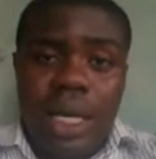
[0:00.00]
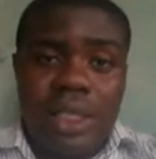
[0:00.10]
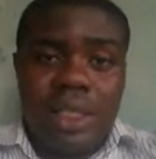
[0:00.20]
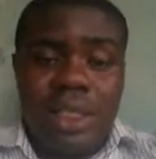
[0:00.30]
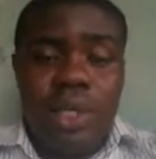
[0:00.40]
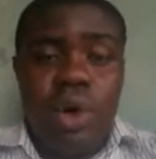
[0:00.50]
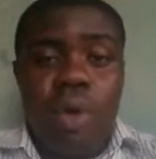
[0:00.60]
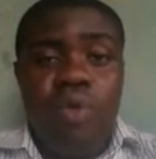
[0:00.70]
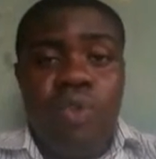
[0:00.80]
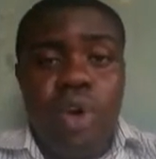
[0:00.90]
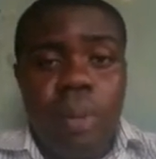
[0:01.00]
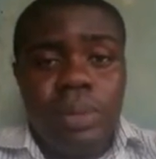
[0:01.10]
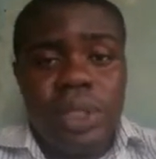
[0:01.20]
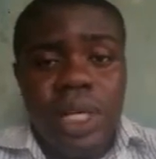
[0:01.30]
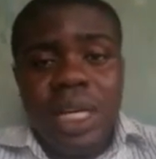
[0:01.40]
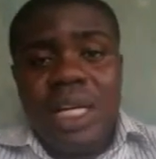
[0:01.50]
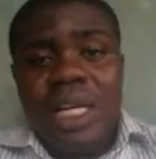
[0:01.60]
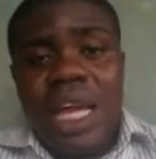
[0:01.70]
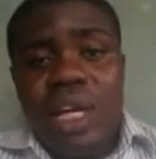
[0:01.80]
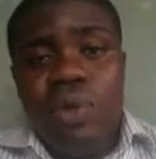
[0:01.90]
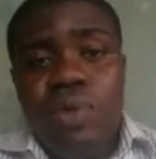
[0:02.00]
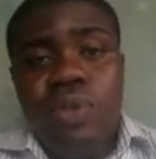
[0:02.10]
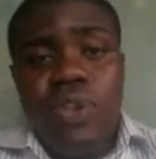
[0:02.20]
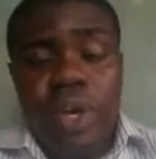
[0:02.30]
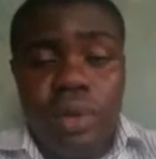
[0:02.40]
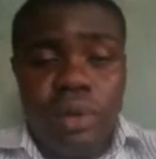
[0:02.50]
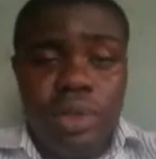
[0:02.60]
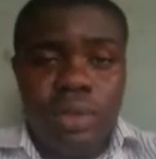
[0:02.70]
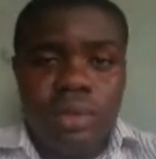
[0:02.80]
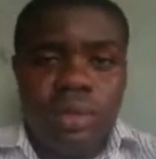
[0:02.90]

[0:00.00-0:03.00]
that is the Google Forms that you filled